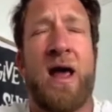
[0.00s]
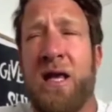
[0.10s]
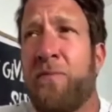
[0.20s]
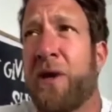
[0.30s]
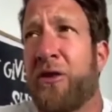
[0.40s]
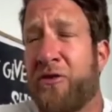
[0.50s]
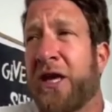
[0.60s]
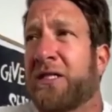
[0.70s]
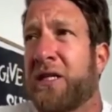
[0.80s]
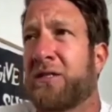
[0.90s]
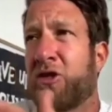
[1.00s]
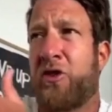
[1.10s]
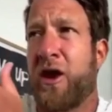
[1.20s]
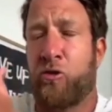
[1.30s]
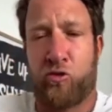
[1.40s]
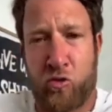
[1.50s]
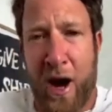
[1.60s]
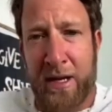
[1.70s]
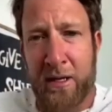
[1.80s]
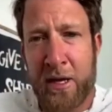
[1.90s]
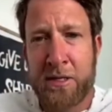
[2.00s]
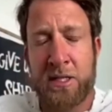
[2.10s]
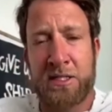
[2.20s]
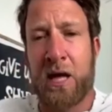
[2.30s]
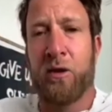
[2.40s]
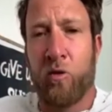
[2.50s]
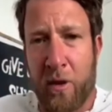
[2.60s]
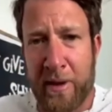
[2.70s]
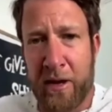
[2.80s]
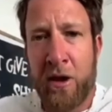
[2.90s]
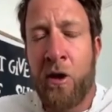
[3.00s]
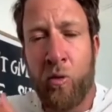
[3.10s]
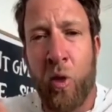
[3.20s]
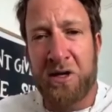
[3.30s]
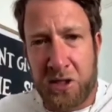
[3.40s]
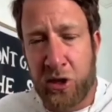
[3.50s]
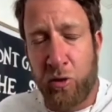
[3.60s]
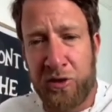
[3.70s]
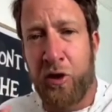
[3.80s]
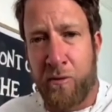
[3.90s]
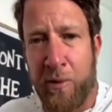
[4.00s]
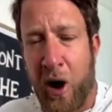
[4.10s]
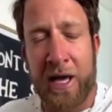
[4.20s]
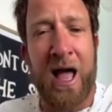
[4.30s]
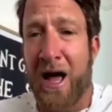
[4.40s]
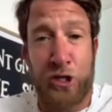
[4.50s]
anybody thinks it's their right to tell a woman what to do with her body. I